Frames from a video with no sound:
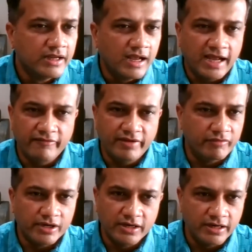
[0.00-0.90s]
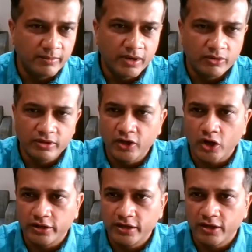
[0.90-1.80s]
I've never heard about the
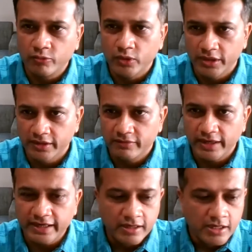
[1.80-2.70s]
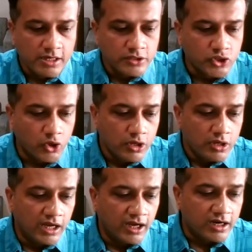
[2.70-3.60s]
lockdown word, right? So
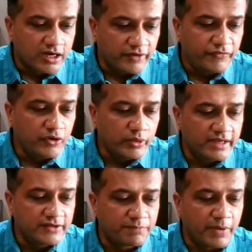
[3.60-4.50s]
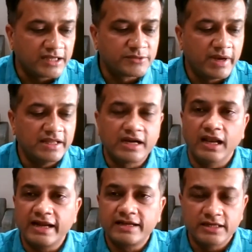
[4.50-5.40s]
curfew is passed by the
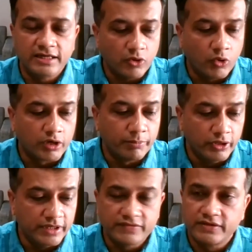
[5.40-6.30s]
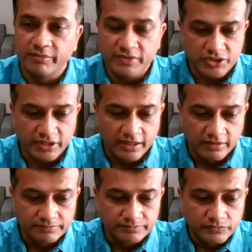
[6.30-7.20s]
collector or a police commissioner,
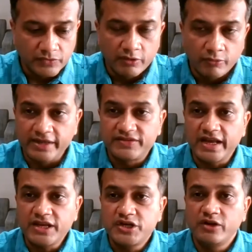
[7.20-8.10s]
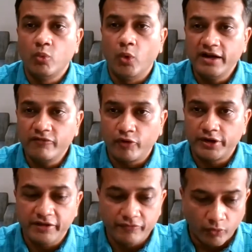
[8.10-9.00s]
whereas section
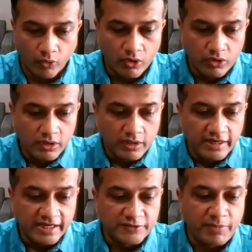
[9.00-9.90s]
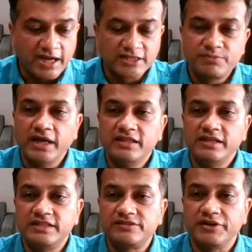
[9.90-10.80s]
144 is passed by the
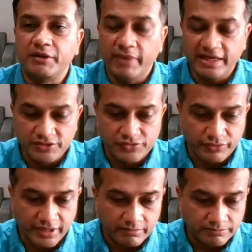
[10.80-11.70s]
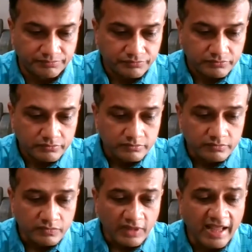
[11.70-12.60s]
district magistrate.
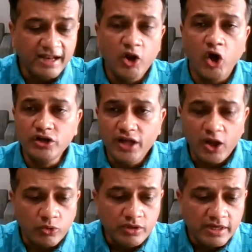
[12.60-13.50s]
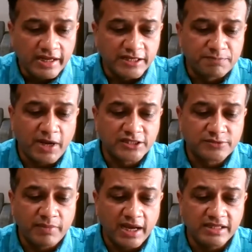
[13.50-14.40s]
And a lockdown is passed
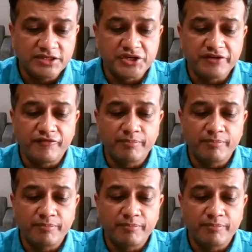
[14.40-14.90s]
by the chief